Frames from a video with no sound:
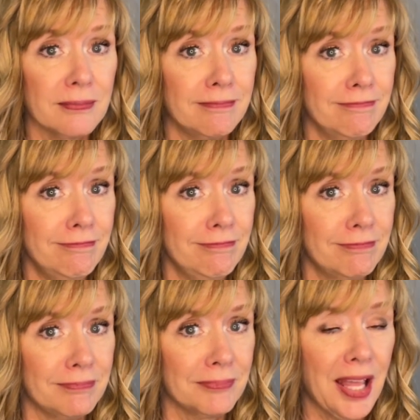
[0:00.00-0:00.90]

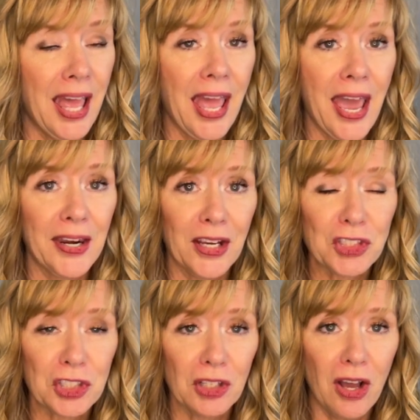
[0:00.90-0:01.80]
And I
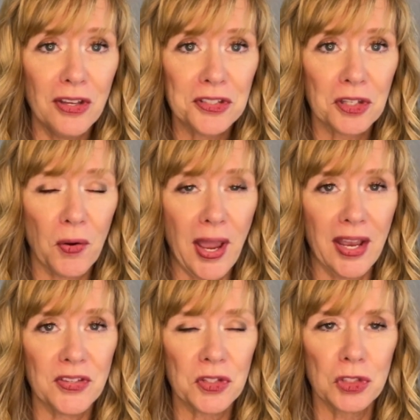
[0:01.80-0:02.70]
should also
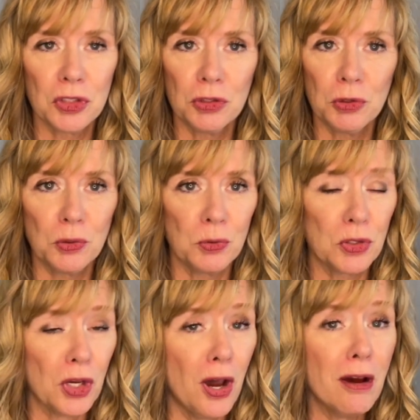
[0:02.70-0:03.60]
ask, do you
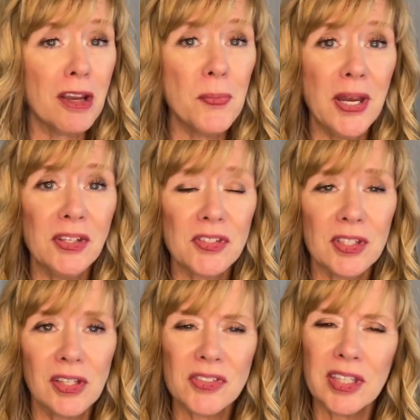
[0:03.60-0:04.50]
talk about
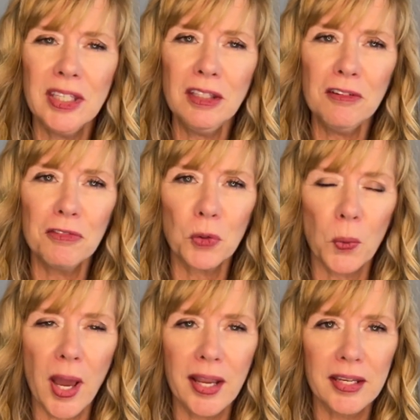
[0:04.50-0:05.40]
sex in a
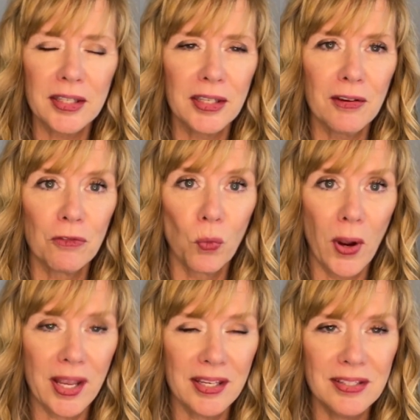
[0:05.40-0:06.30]
variety of
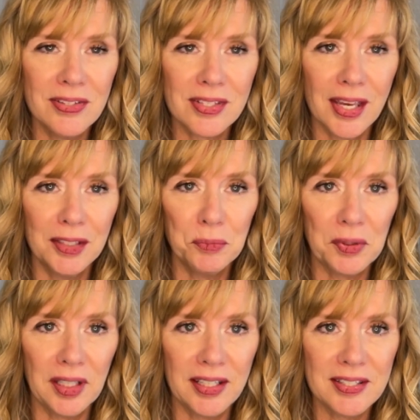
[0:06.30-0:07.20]
ways and
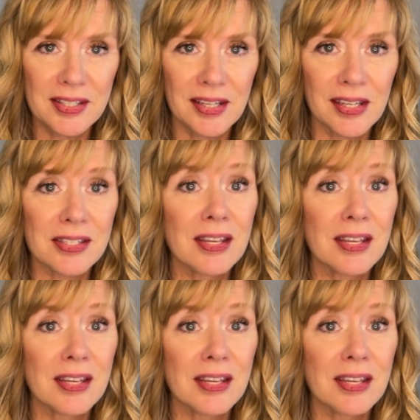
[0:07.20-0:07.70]
places?